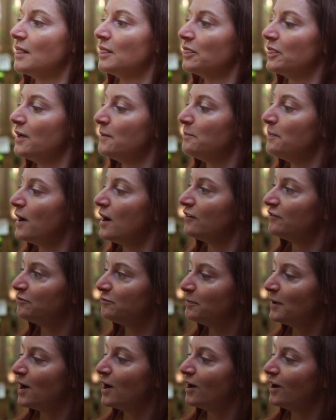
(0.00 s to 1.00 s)
The
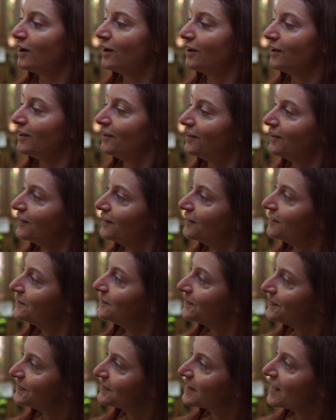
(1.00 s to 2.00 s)
puffball.
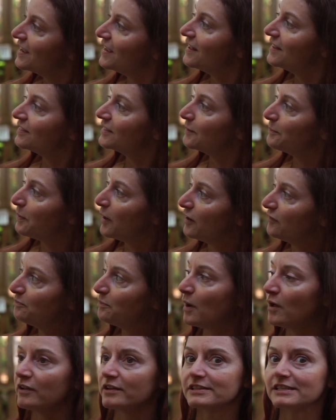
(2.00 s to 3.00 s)
The
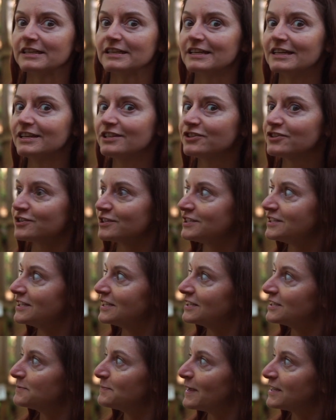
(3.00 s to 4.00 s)
puffball is an
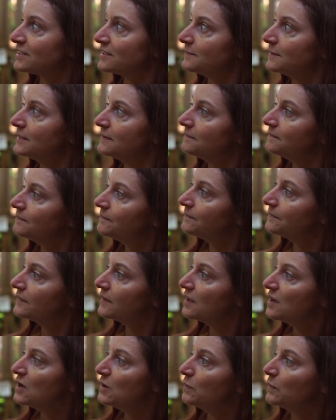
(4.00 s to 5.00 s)
interesting specimen.
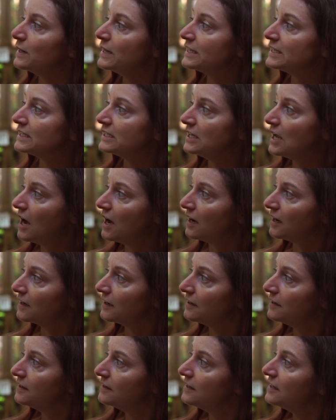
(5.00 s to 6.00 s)
When it's
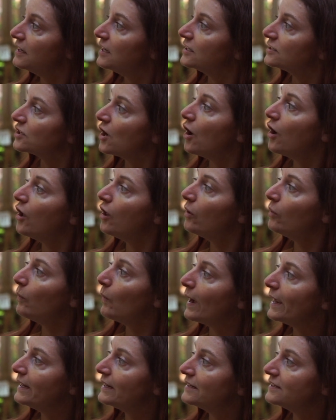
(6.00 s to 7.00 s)
young, it's all
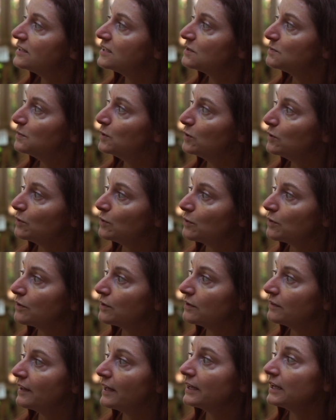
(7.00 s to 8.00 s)
white and smooth,
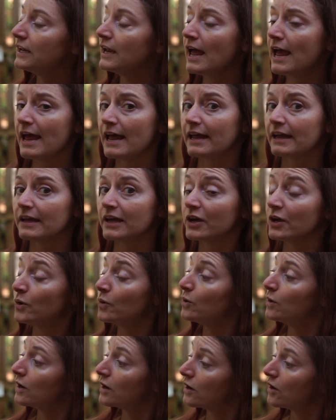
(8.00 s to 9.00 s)
like an egg
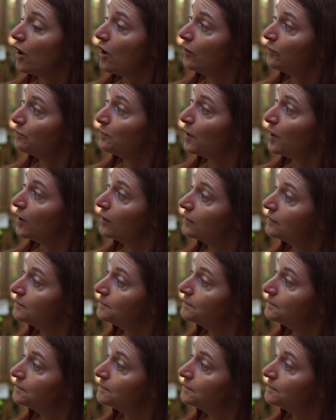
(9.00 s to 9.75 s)
or a golf ball.